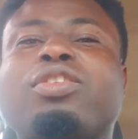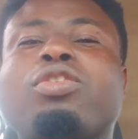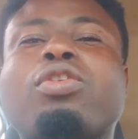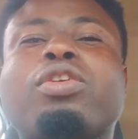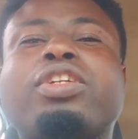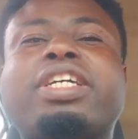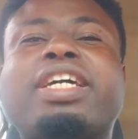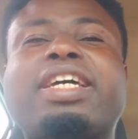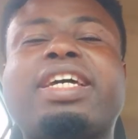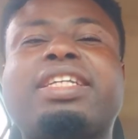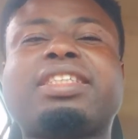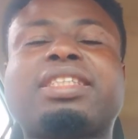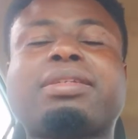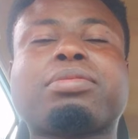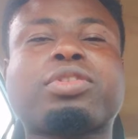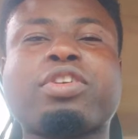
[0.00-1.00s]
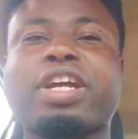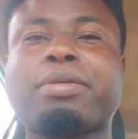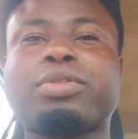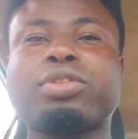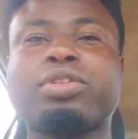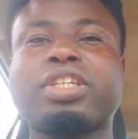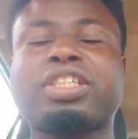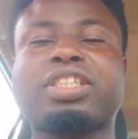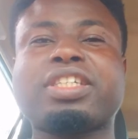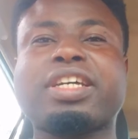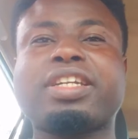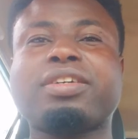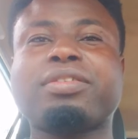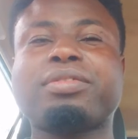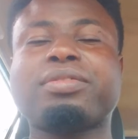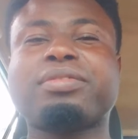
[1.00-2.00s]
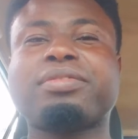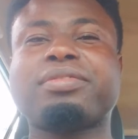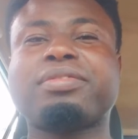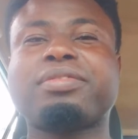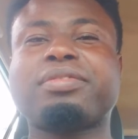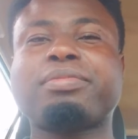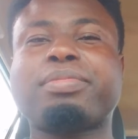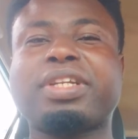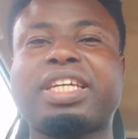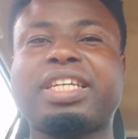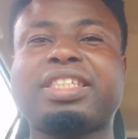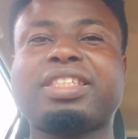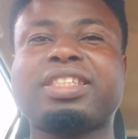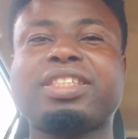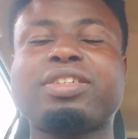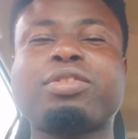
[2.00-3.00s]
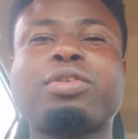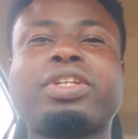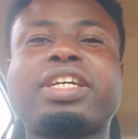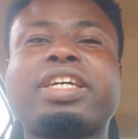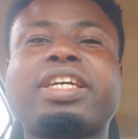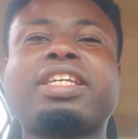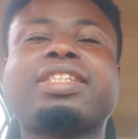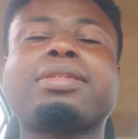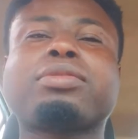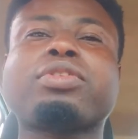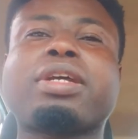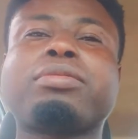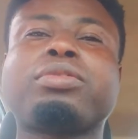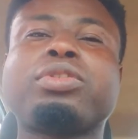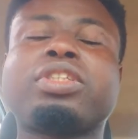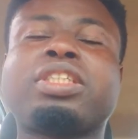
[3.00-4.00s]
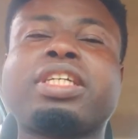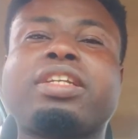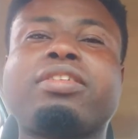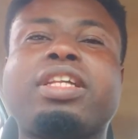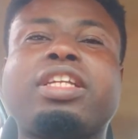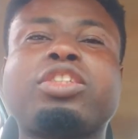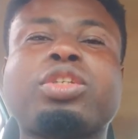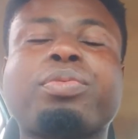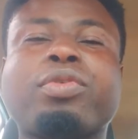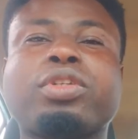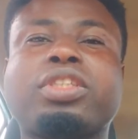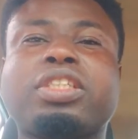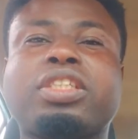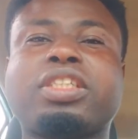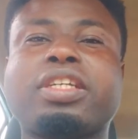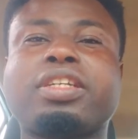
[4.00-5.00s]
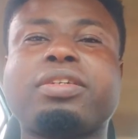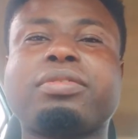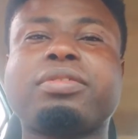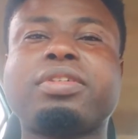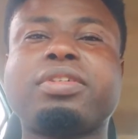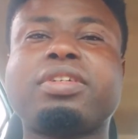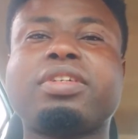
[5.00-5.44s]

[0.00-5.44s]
Go there and subscribe to his channel. Please, go there and subscribe to his channel and support his channel.